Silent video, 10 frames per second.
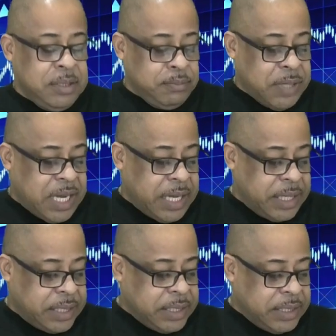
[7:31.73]
My
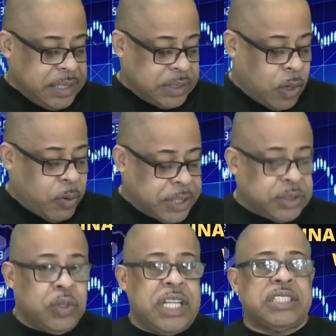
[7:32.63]
goodness. All right,
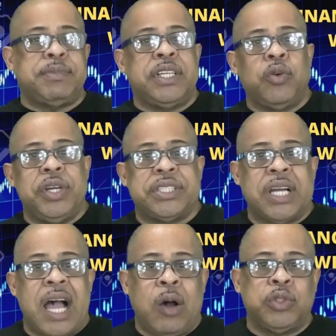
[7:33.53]
so let's me go into
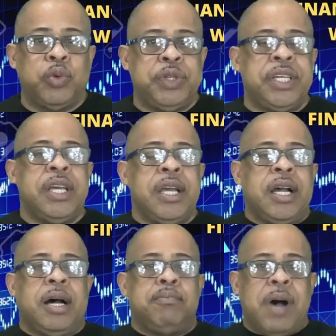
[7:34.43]
how do we
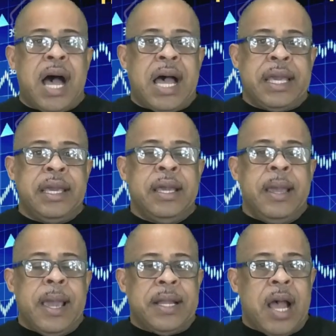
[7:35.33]
uh, buy
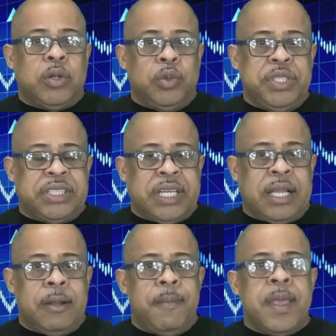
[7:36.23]
and how do we
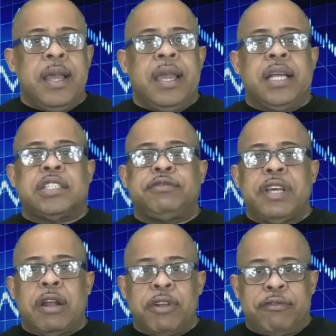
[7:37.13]
sell. It's
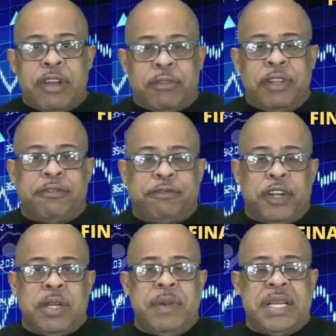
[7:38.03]
very, very
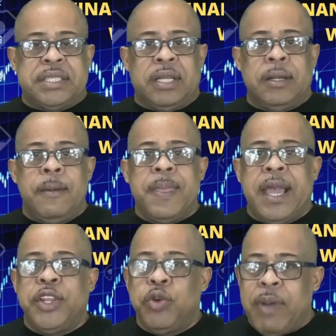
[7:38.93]
fundamental.
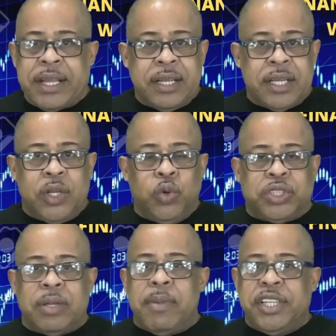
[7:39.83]
And you might not know.
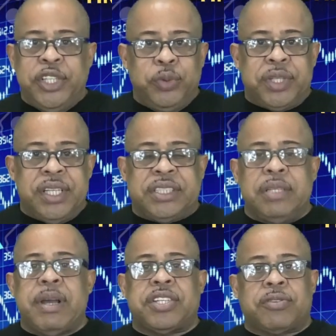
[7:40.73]
Somebody new to this, they
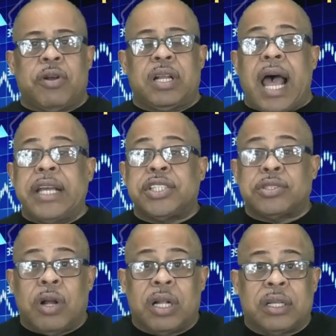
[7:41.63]
might struggle. I
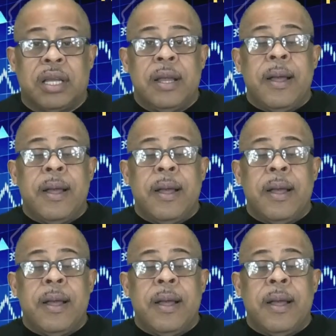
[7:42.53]
struggled.